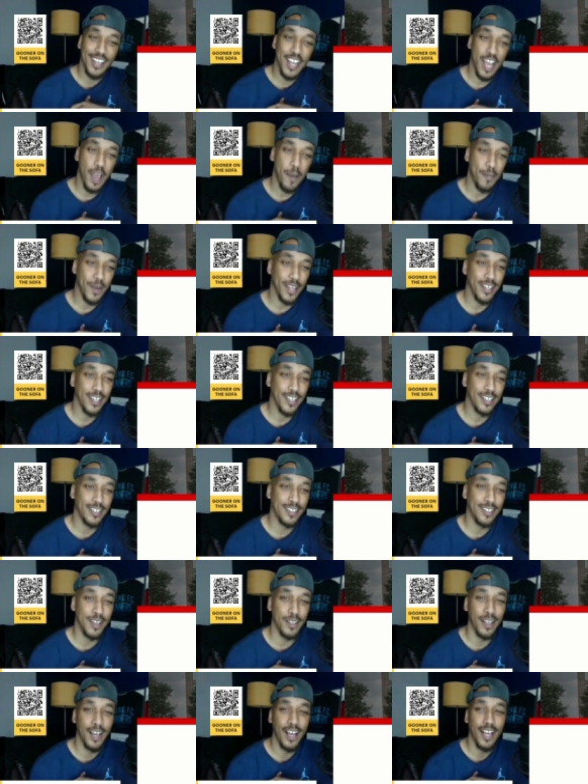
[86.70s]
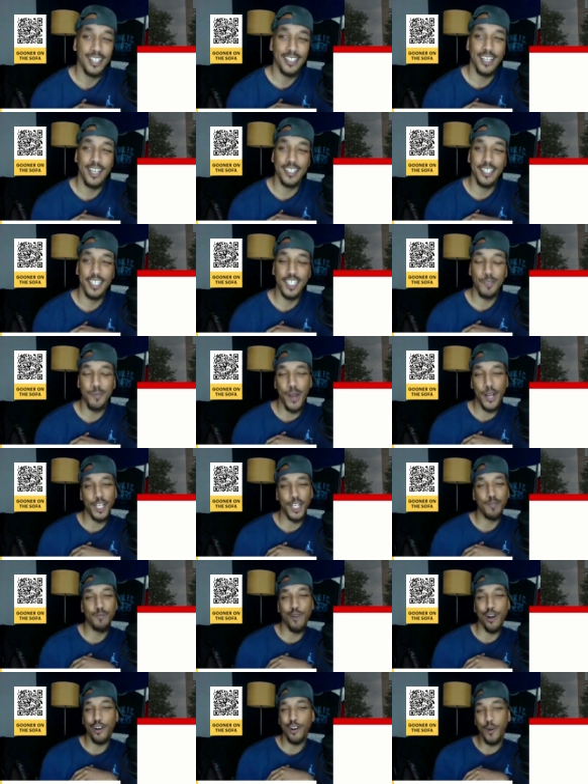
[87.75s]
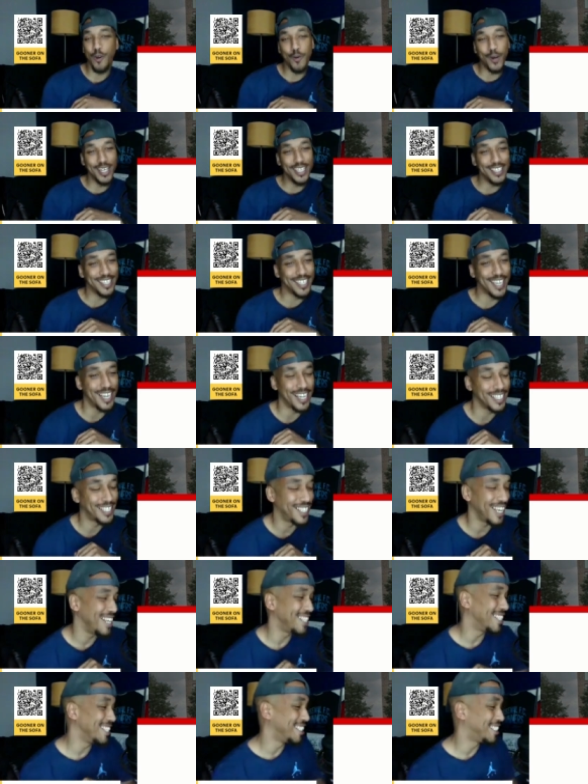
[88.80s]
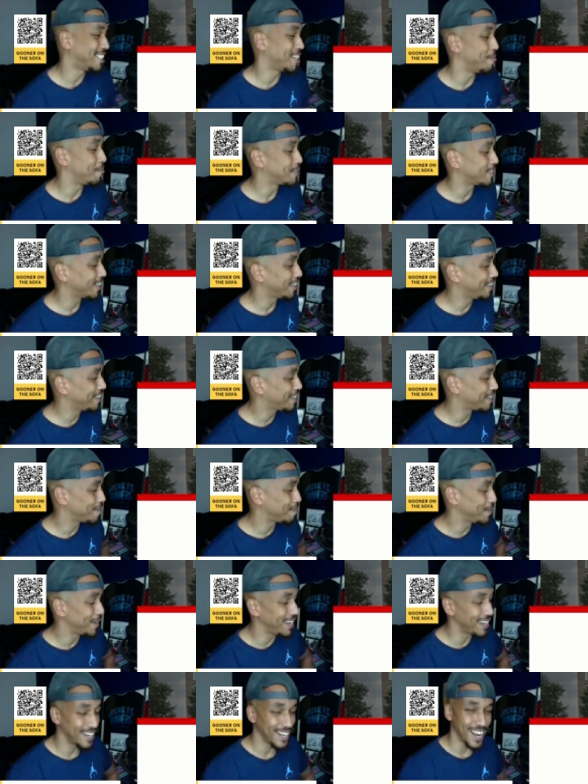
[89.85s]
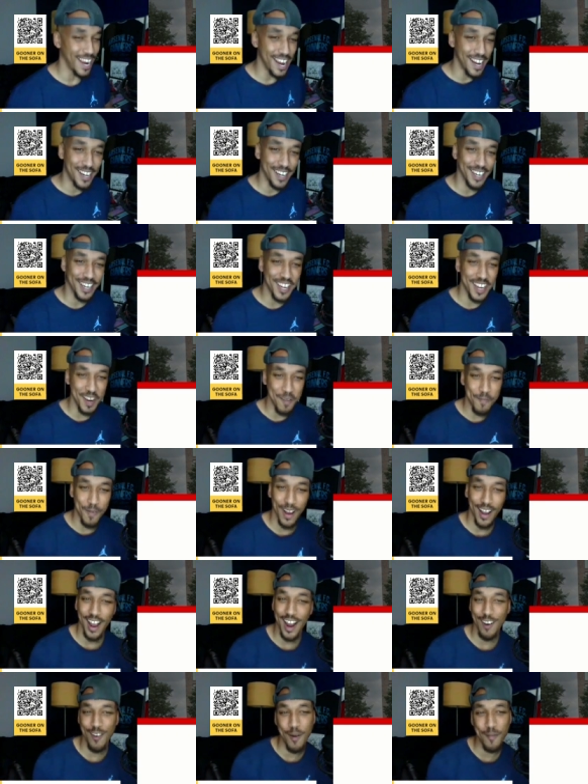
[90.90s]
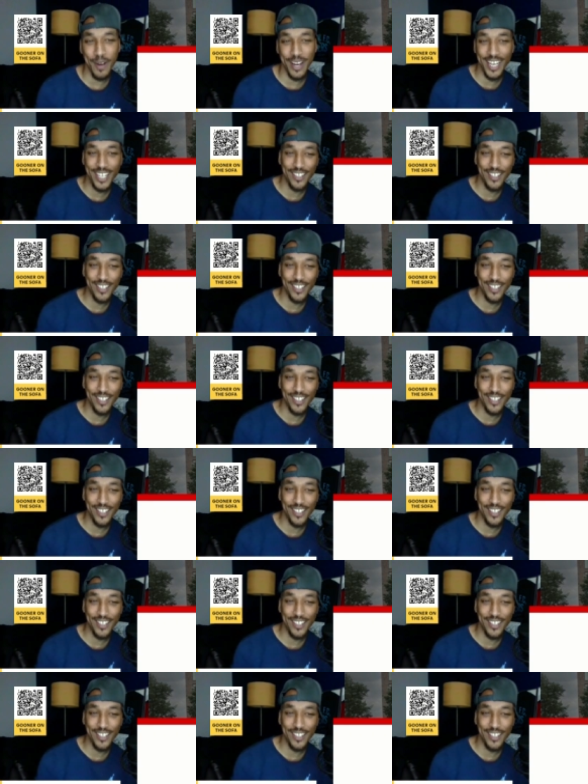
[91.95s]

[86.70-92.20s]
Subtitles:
You get me? The Spanish brother who wanted to get citizenship so he could be the England keeper. I remember.